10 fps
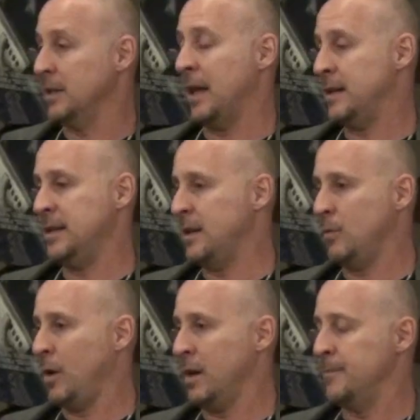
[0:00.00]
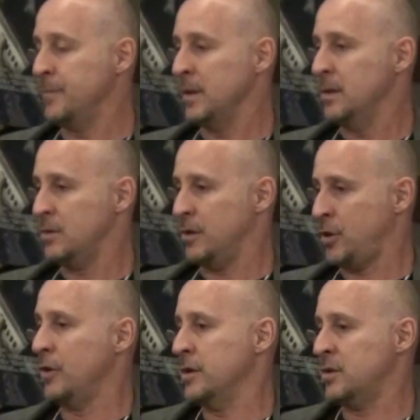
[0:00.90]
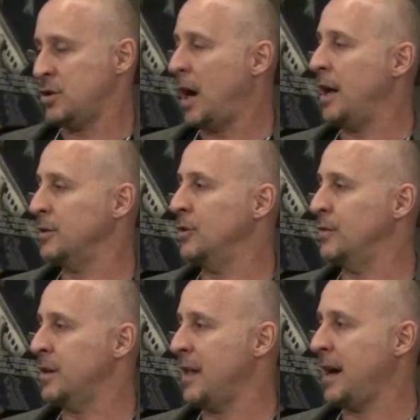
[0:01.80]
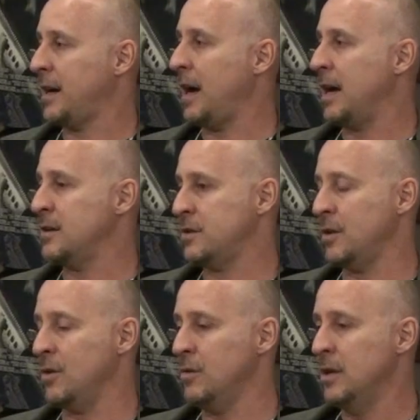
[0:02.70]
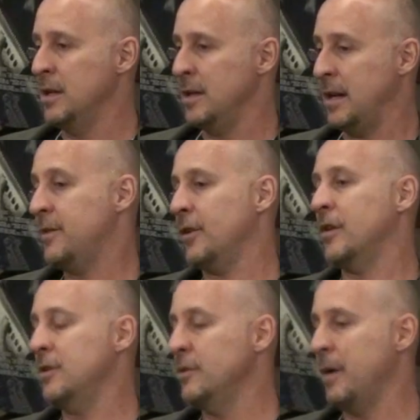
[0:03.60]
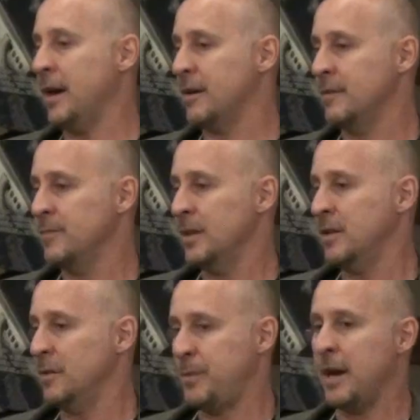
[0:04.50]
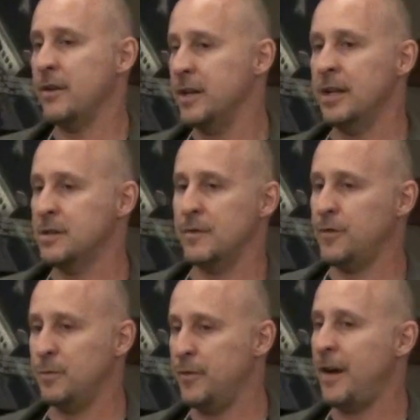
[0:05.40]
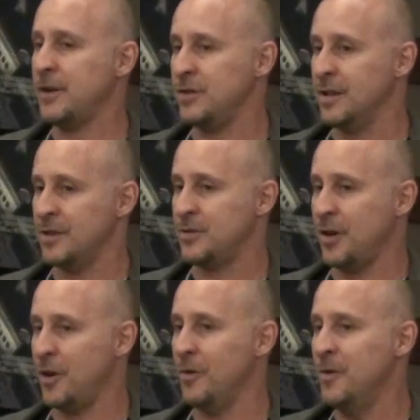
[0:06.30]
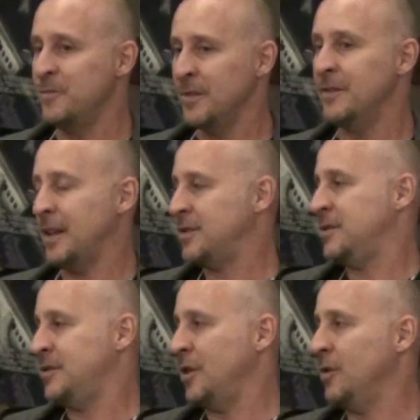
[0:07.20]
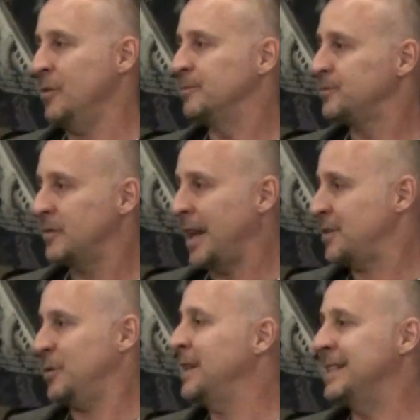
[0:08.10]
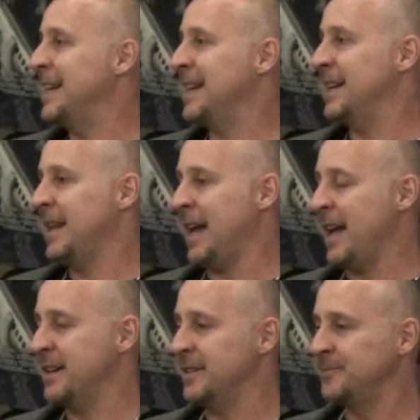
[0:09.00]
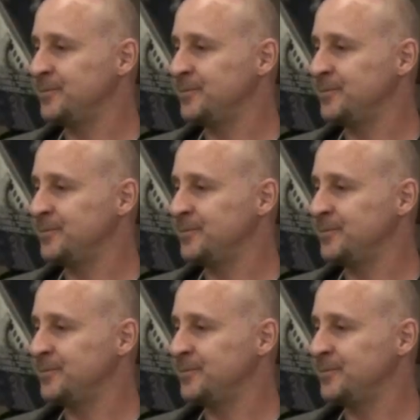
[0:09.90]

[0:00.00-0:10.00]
And he didn't want to sort of turn his child over to that guy. So he thought he knew better. Parenting isn't for perfectionists, so that's what he did. And